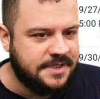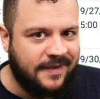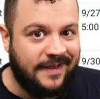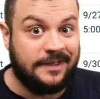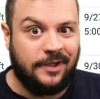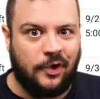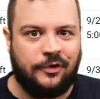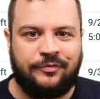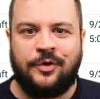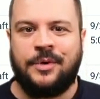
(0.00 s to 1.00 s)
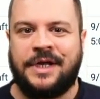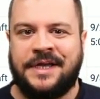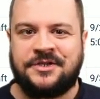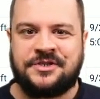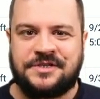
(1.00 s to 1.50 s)
a lot of
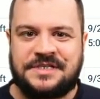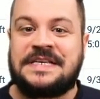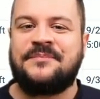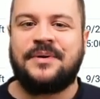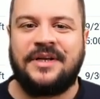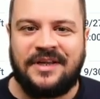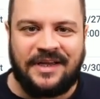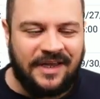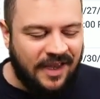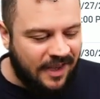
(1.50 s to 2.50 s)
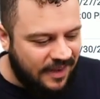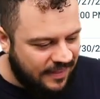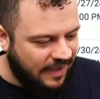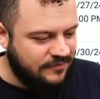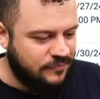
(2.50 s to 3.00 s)
communications. Typically,
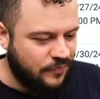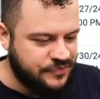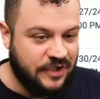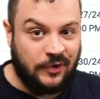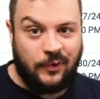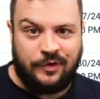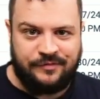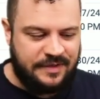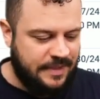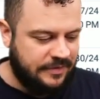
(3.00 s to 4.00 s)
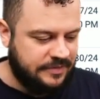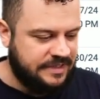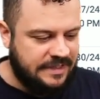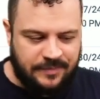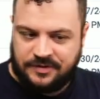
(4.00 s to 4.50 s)
that involves a lot of
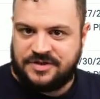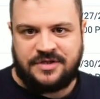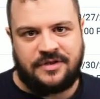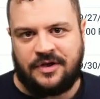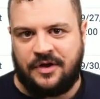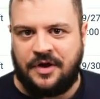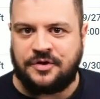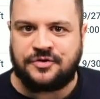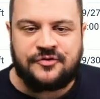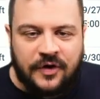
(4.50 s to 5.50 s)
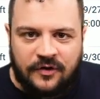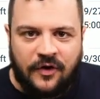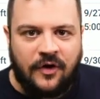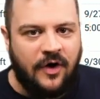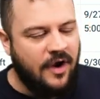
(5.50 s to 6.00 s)
emails to the
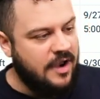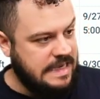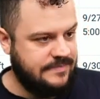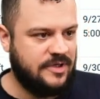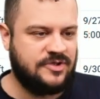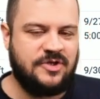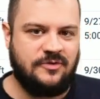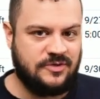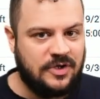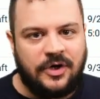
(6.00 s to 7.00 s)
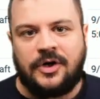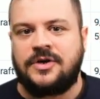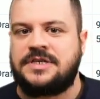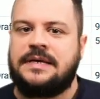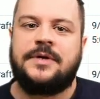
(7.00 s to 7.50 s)
instructor, emails to those
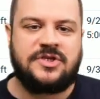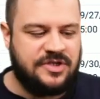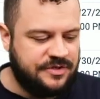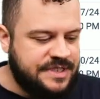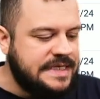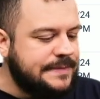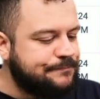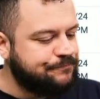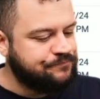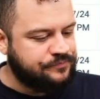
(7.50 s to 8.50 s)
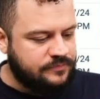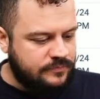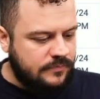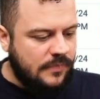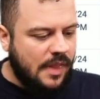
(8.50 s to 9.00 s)
learners, emails to your team.
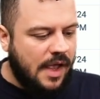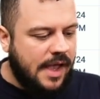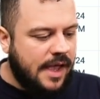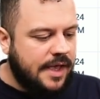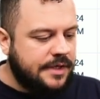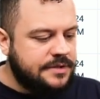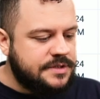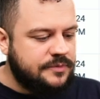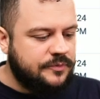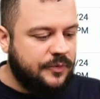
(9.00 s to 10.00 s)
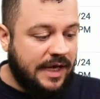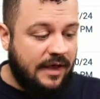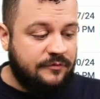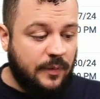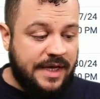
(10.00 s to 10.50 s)
And we
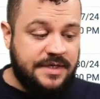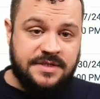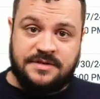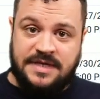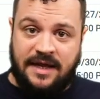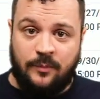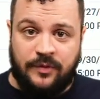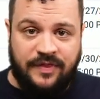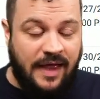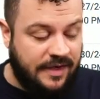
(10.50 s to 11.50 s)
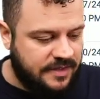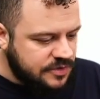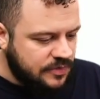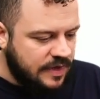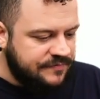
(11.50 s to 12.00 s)
have ways to help with that as
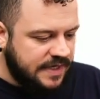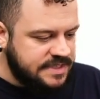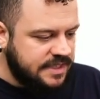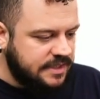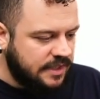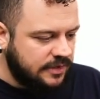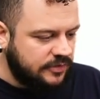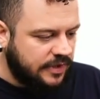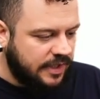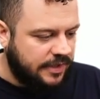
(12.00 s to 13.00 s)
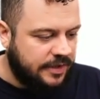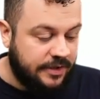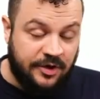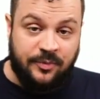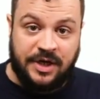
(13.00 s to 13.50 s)
If I take a look at our
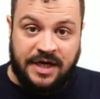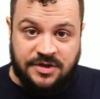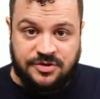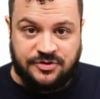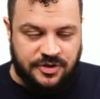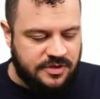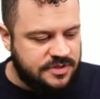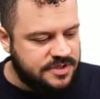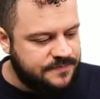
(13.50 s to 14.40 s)
communication triggers,